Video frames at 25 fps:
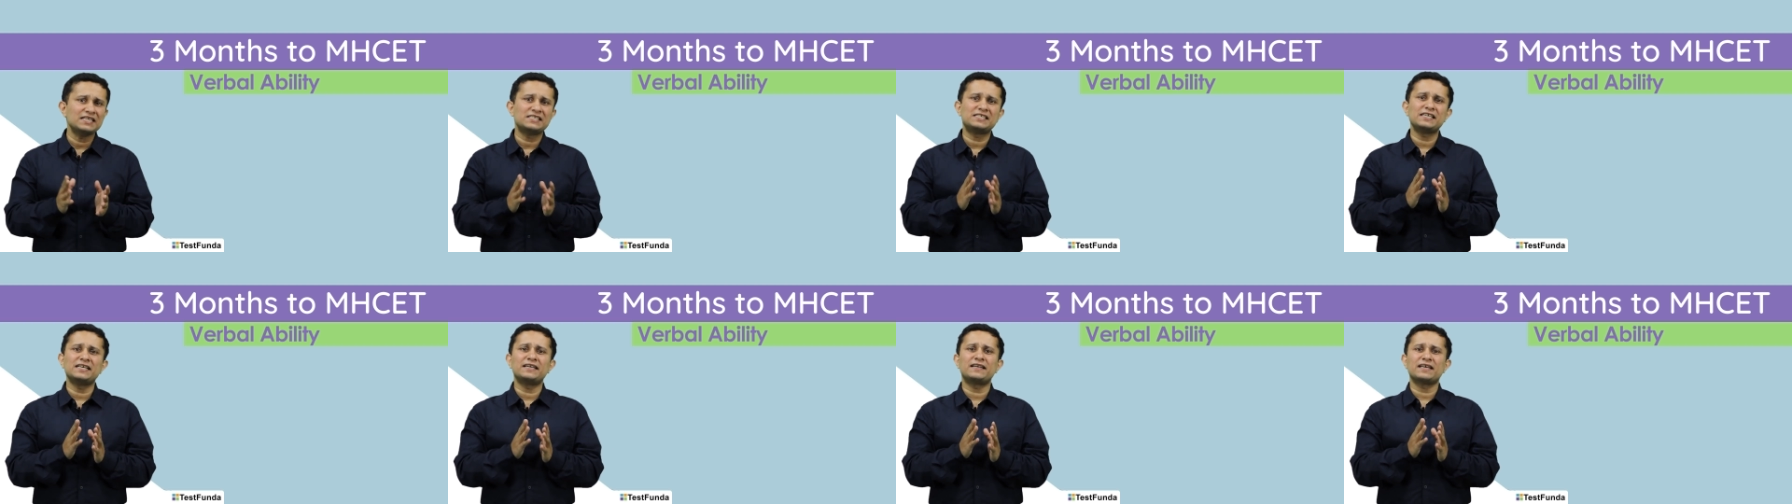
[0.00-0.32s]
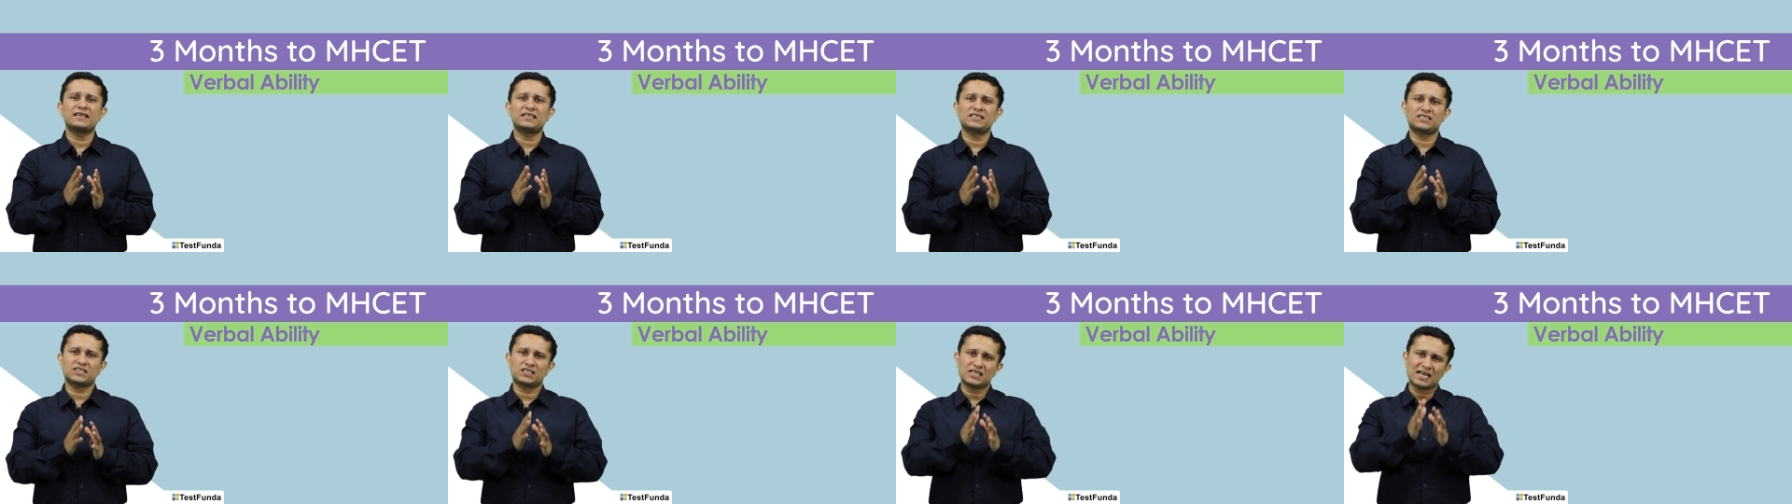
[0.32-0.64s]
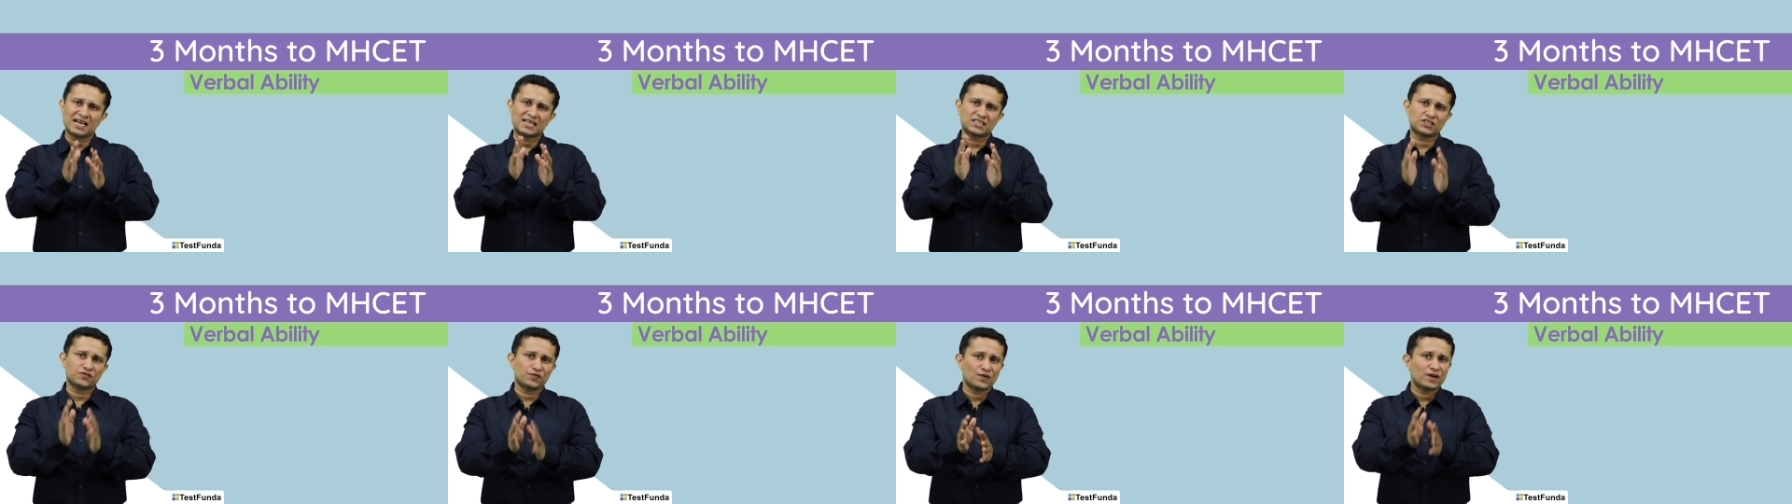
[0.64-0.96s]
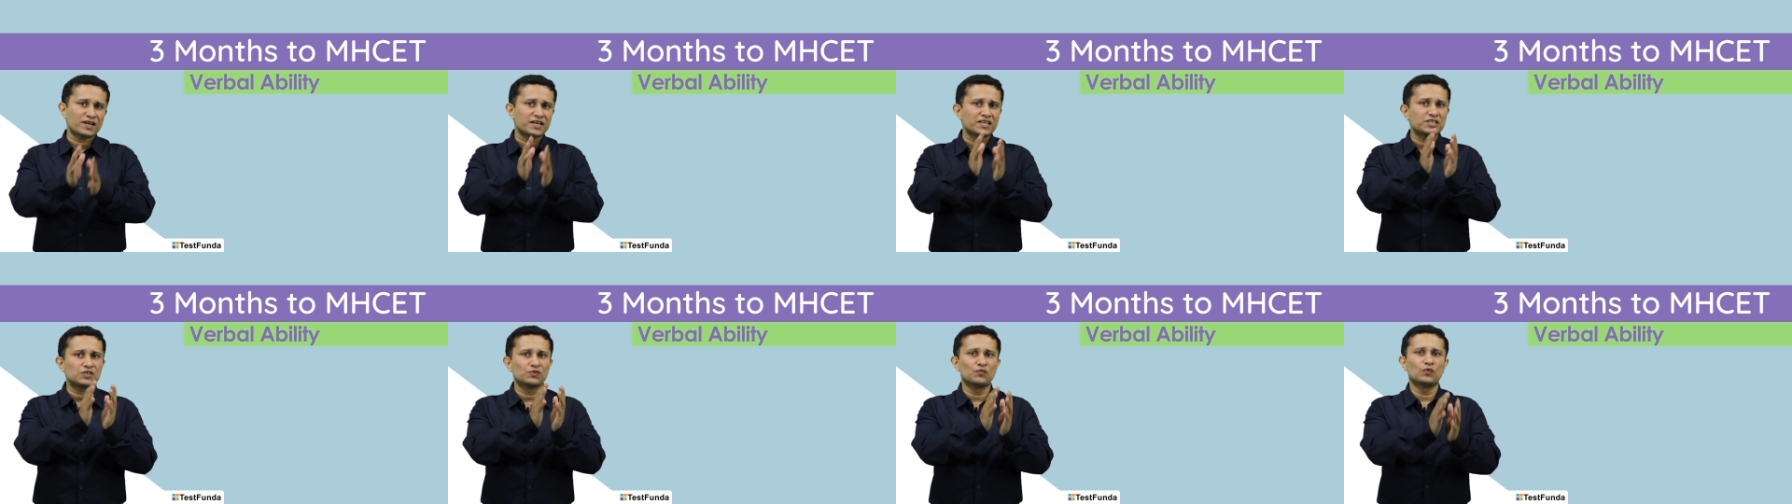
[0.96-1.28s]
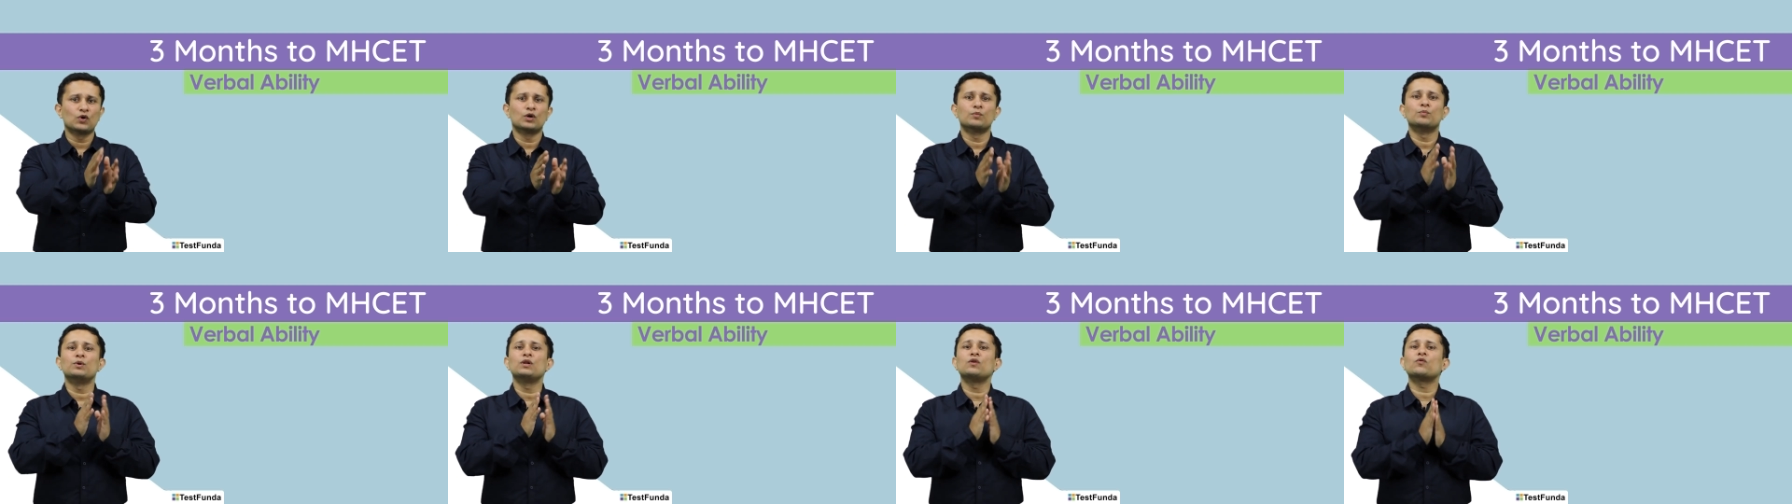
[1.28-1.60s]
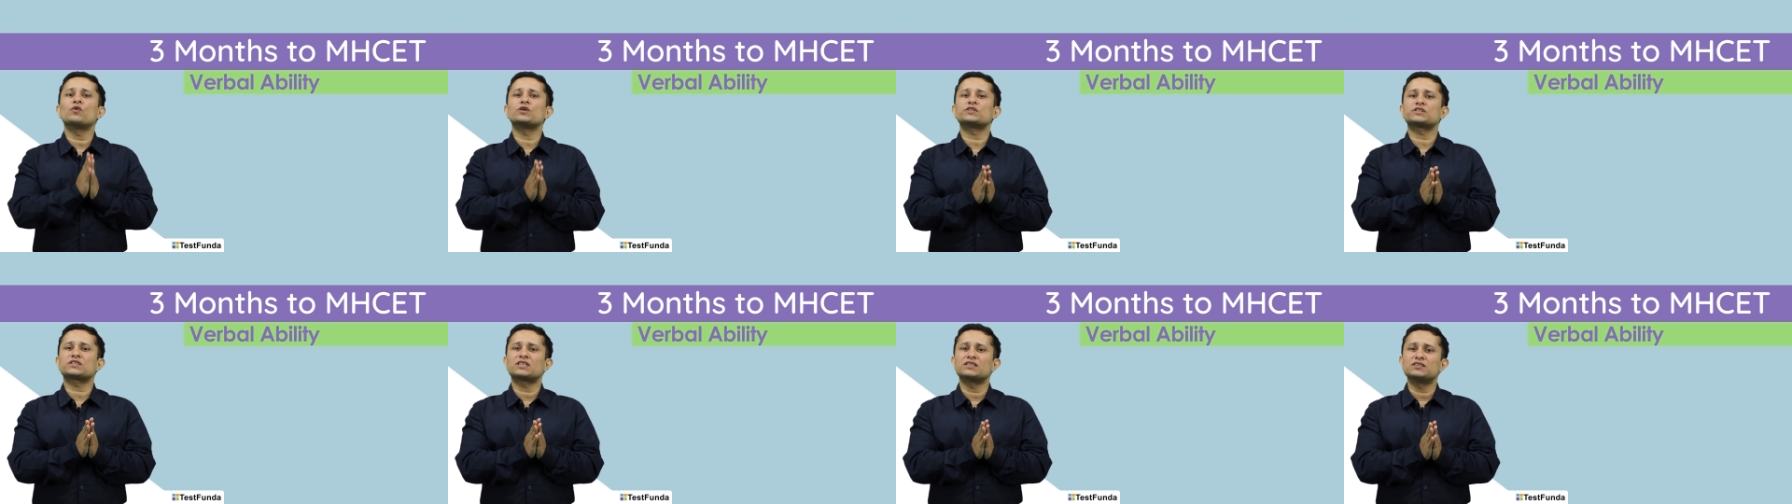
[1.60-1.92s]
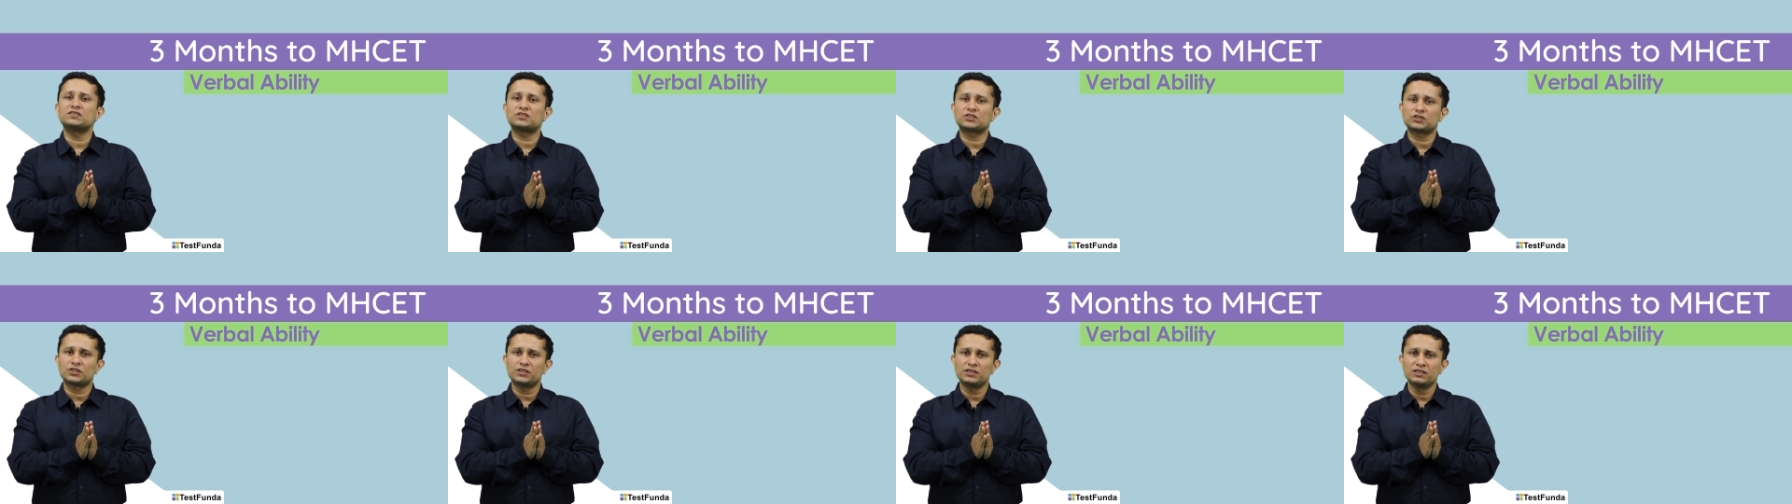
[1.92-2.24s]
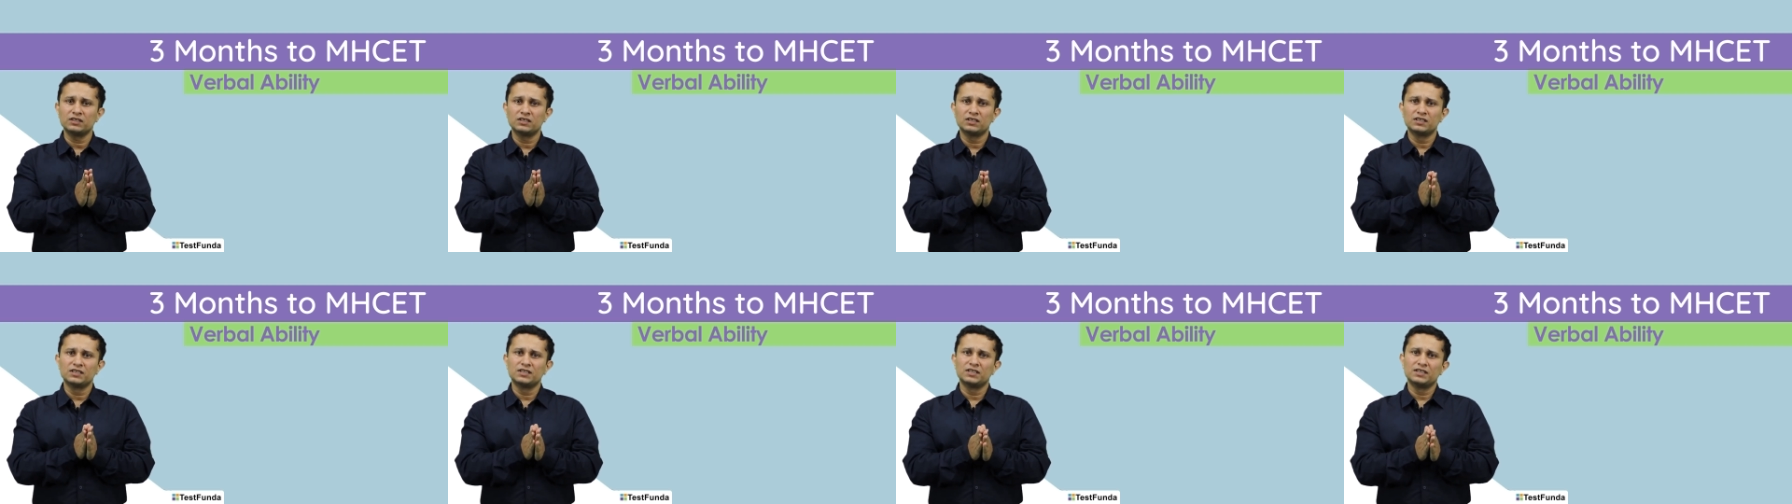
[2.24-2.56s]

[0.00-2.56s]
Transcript: easy test as far as verbal was concerned.